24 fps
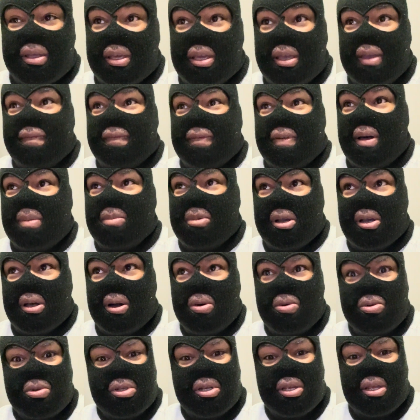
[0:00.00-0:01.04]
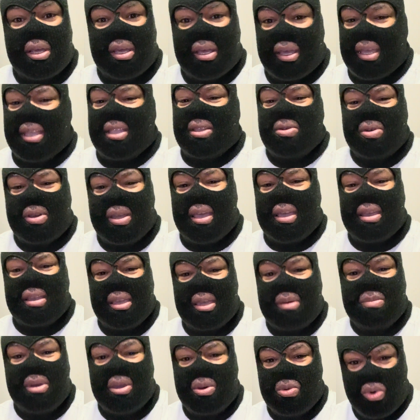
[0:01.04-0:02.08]
If I'm a coach and you can't
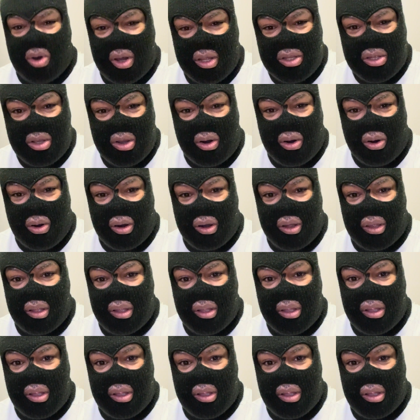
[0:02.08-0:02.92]
give me 1 yard,